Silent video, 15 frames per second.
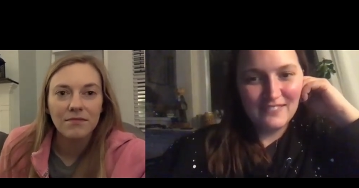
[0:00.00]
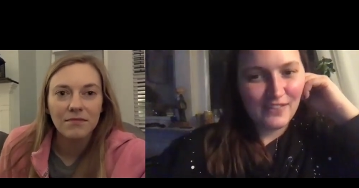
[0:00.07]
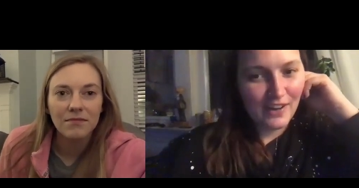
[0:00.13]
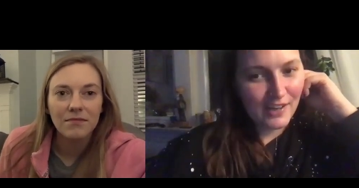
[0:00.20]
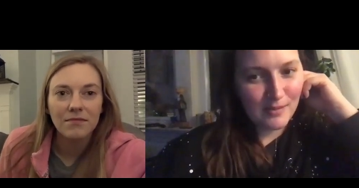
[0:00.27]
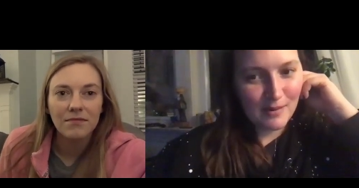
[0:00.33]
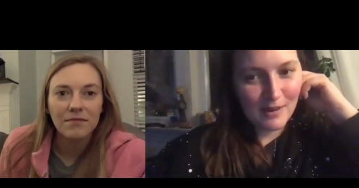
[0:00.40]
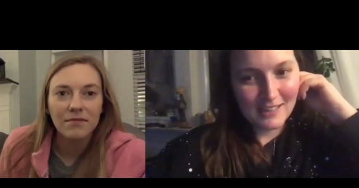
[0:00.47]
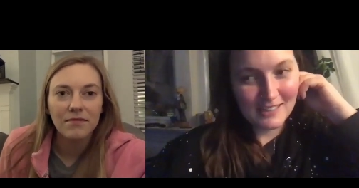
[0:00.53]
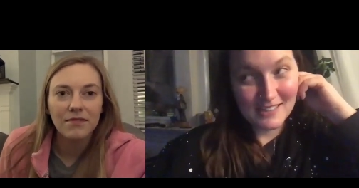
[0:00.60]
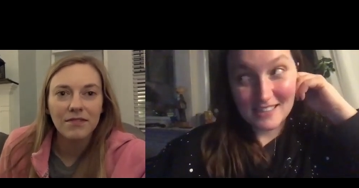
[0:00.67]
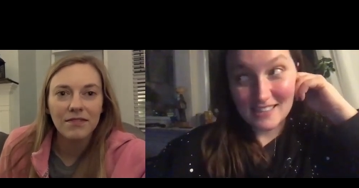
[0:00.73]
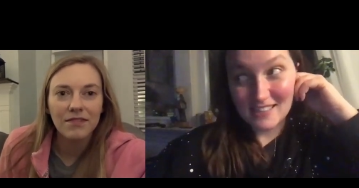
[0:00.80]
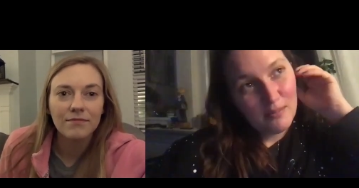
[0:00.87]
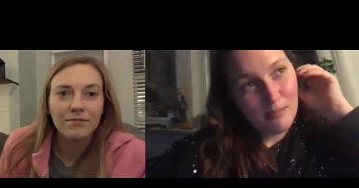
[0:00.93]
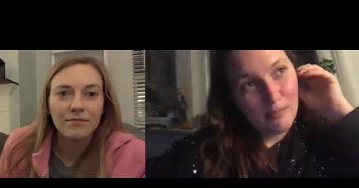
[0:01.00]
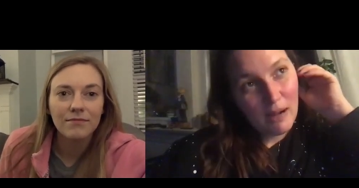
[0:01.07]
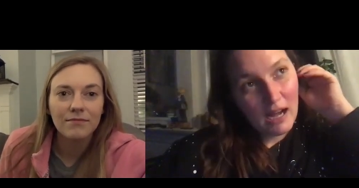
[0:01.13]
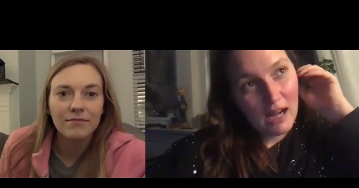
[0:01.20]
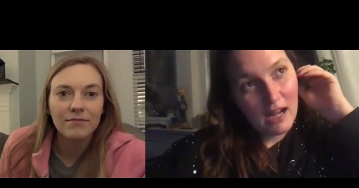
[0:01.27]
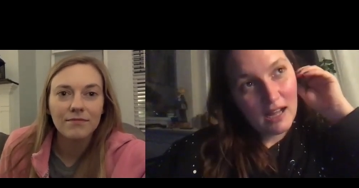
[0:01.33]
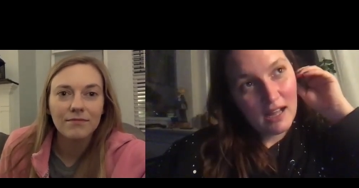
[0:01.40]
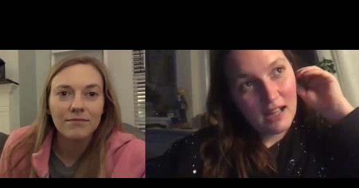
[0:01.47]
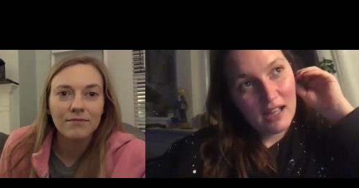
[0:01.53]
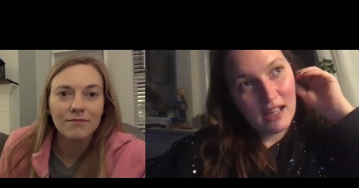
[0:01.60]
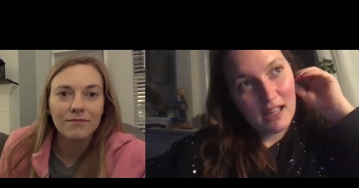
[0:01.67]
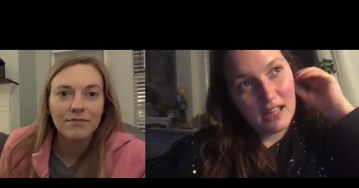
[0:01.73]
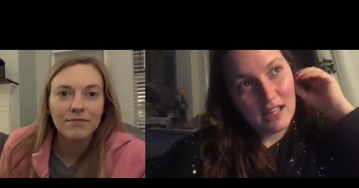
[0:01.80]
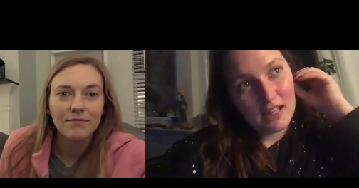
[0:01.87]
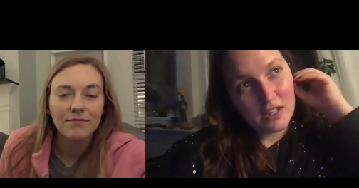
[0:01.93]
Speaker 1: Find them on Etsy.
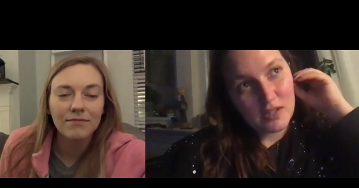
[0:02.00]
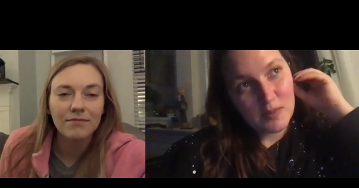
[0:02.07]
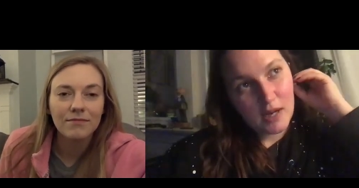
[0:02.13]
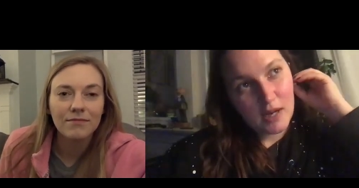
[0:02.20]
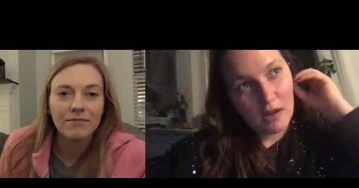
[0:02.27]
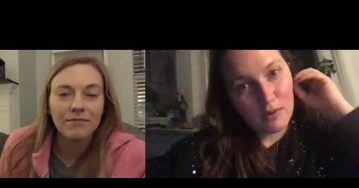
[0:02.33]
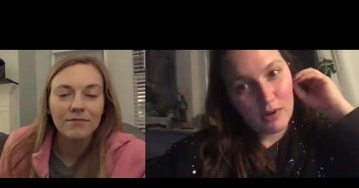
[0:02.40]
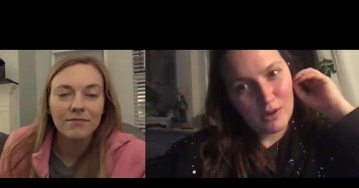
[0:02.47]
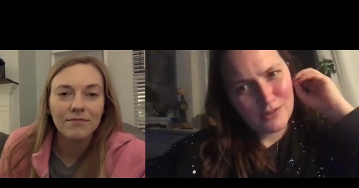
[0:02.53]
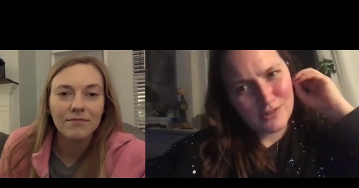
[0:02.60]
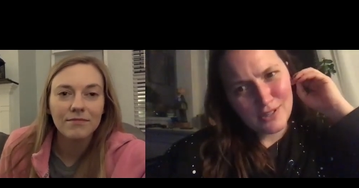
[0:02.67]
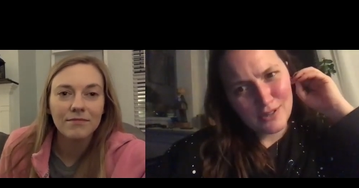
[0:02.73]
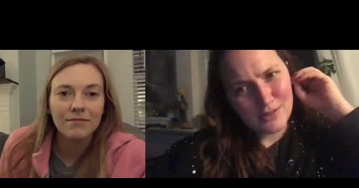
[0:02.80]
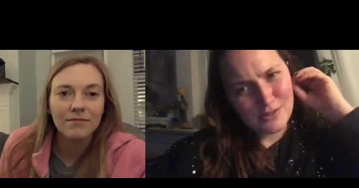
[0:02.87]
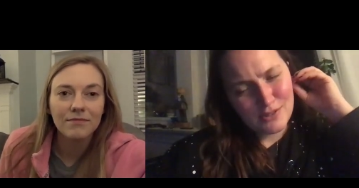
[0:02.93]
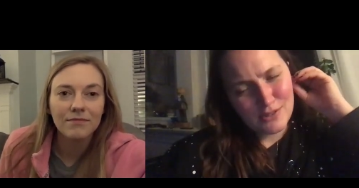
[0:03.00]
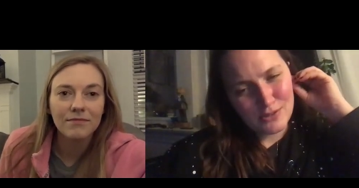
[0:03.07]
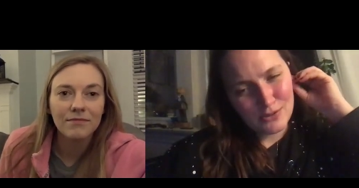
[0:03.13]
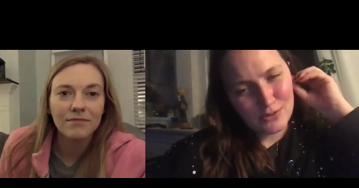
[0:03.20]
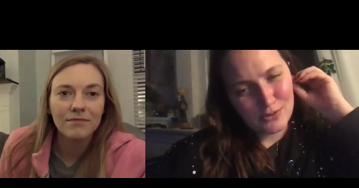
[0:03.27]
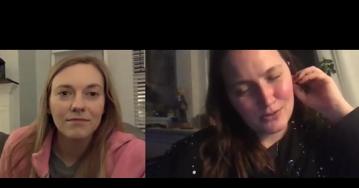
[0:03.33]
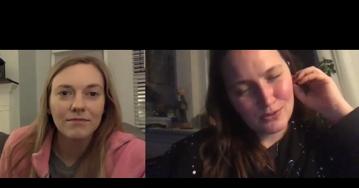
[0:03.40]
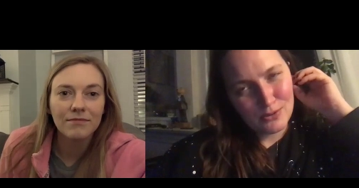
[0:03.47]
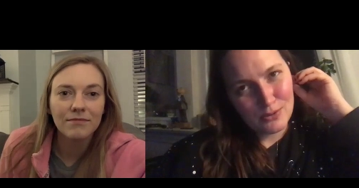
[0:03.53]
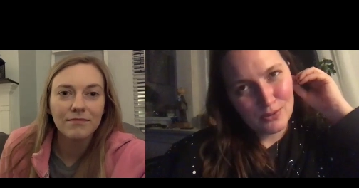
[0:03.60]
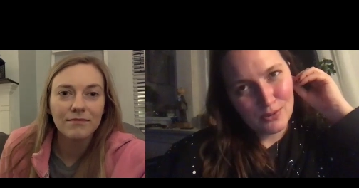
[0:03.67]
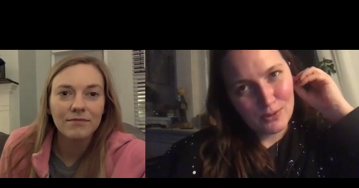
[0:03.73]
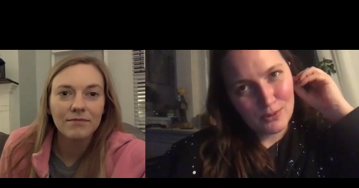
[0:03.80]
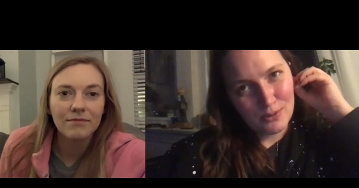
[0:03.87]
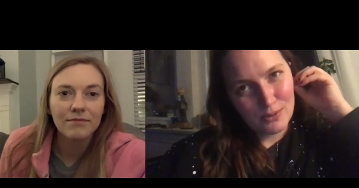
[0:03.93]
My He Loves Me Not Rose goes
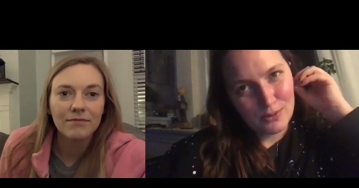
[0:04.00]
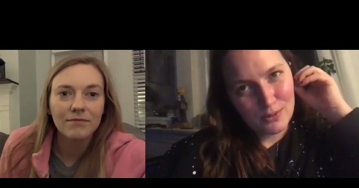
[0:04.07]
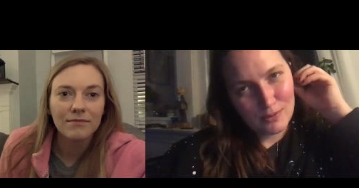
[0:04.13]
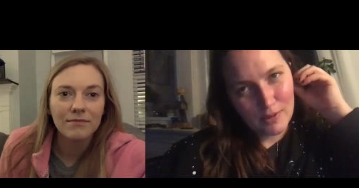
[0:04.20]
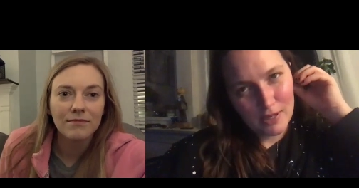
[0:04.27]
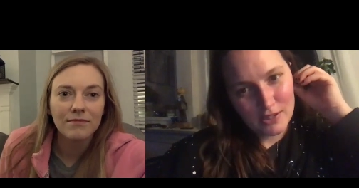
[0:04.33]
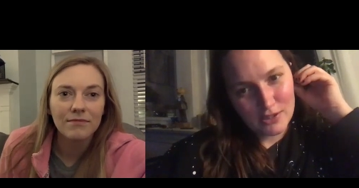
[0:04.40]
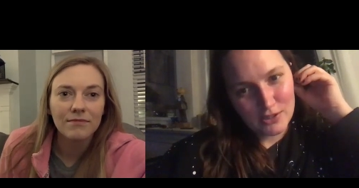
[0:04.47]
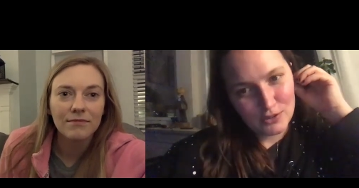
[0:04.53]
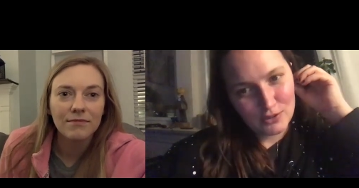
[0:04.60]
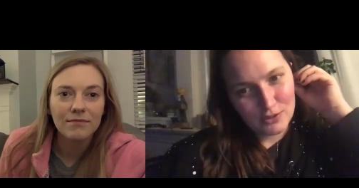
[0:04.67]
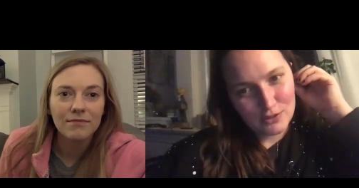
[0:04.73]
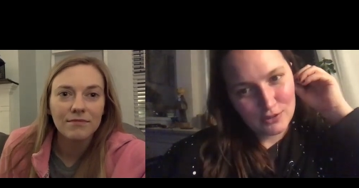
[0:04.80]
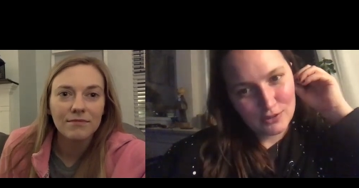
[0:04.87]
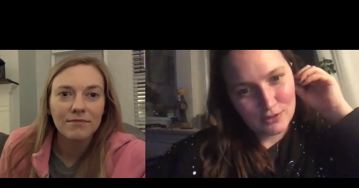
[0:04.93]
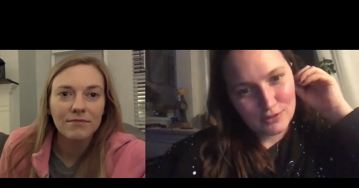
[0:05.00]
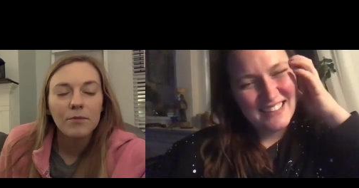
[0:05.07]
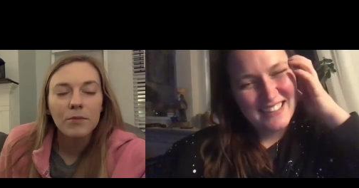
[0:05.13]
to Rachael.